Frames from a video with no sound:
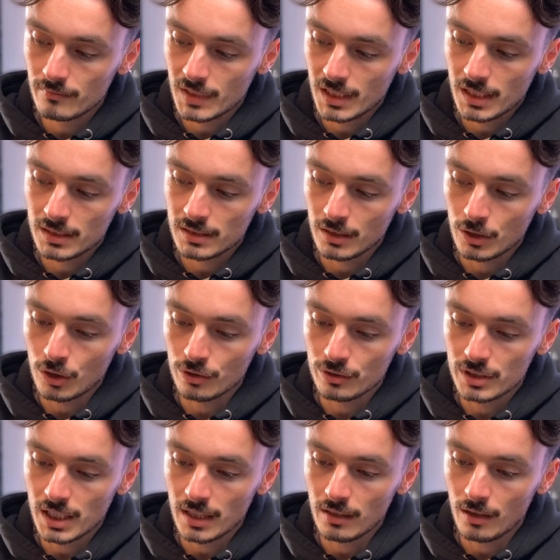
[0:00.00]
It's the
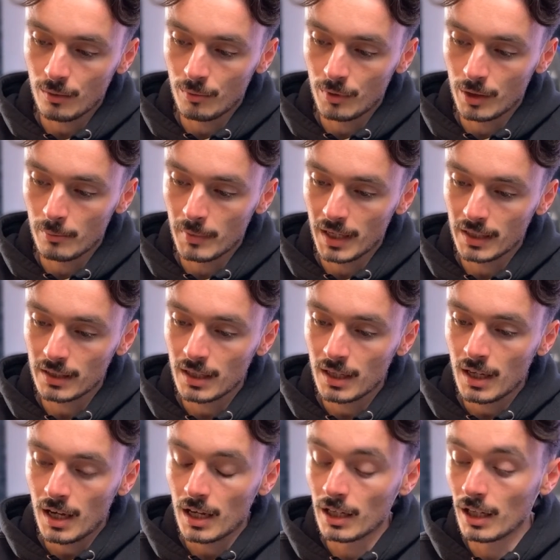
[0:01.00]
content I want to make.
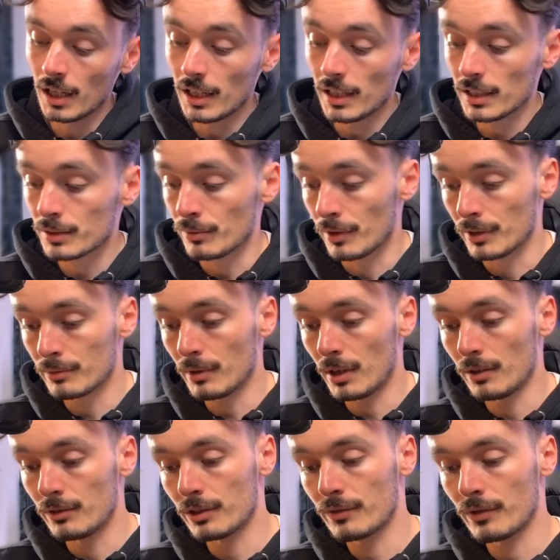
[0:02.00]
And I like this one as well,
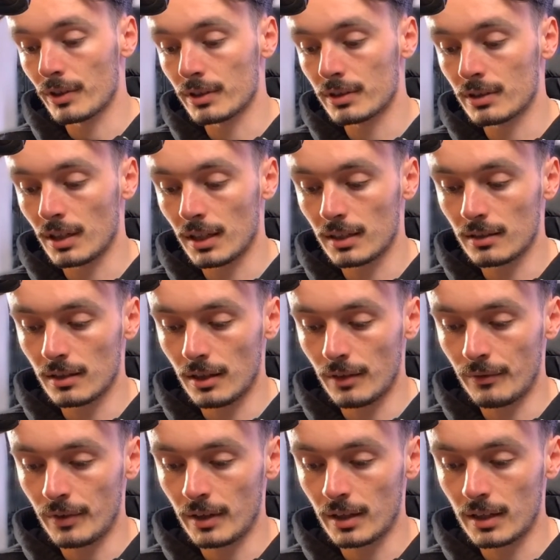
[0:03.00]
just for its like, I
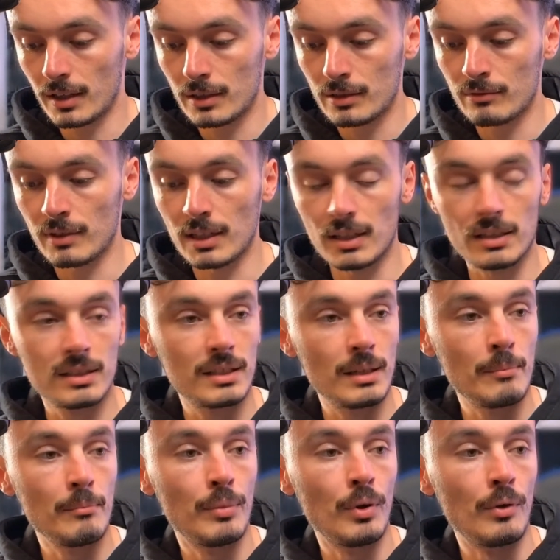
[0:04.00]
think it's really
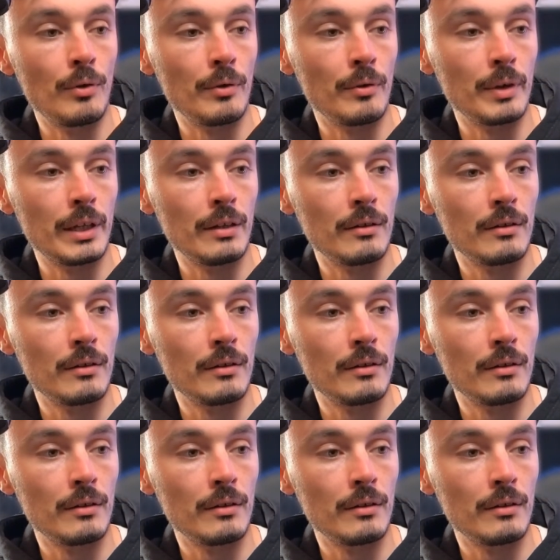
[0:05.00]
simple, and